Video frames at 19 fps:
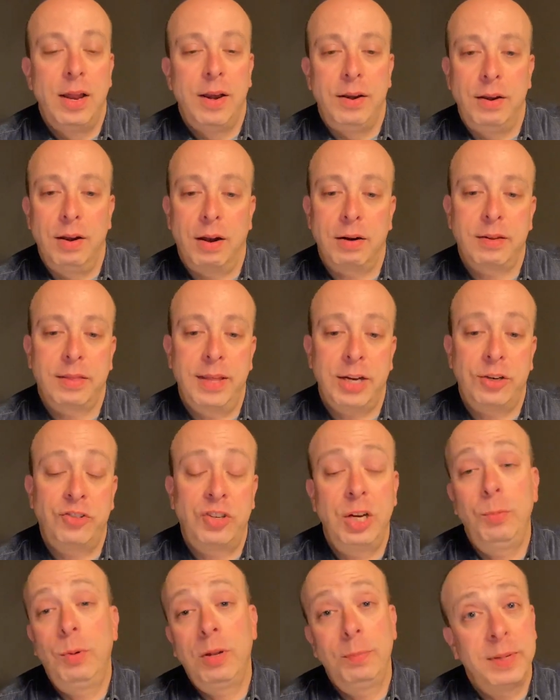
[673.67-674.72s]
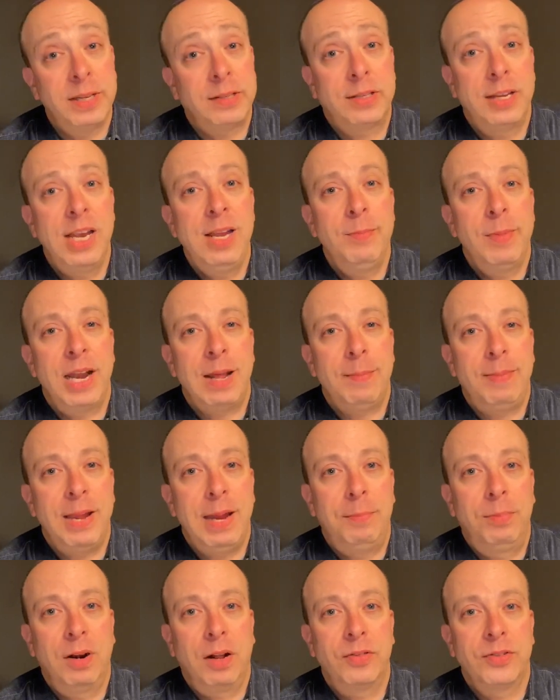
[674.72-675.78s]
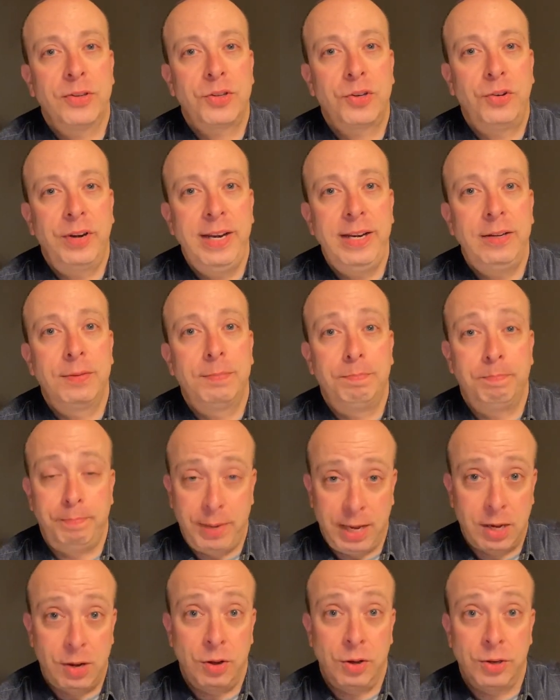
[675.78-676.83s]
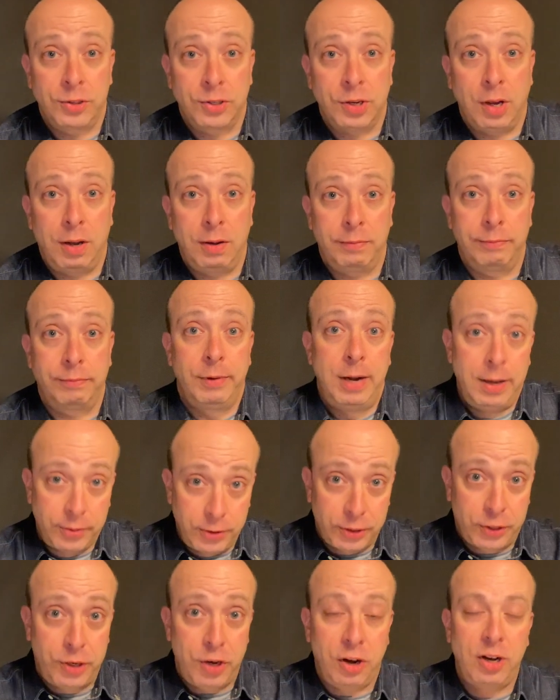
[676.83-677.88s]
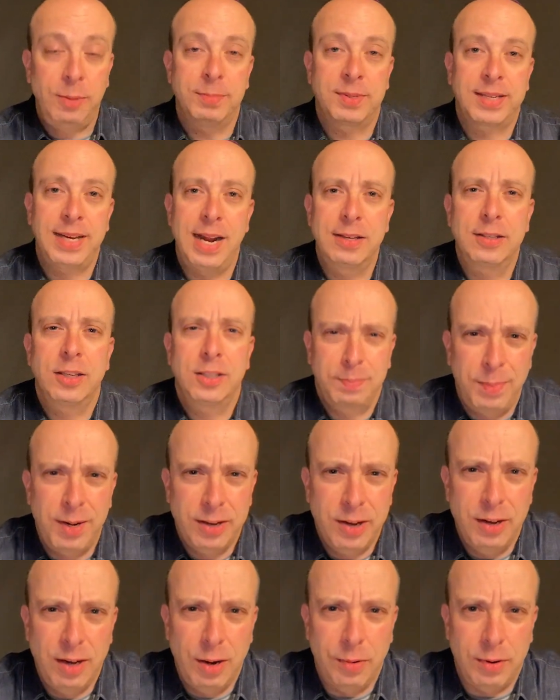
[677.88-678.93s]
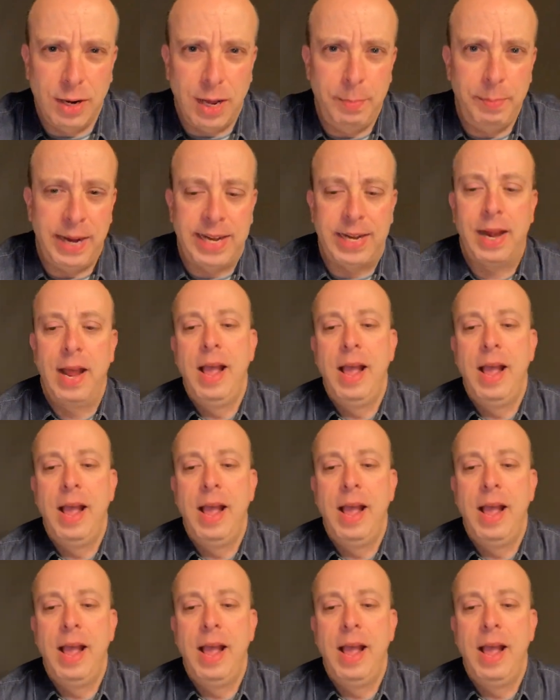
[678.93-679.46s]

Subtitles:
Not that she will be seeing many people on the street because of the circumstances, but you know what I mean.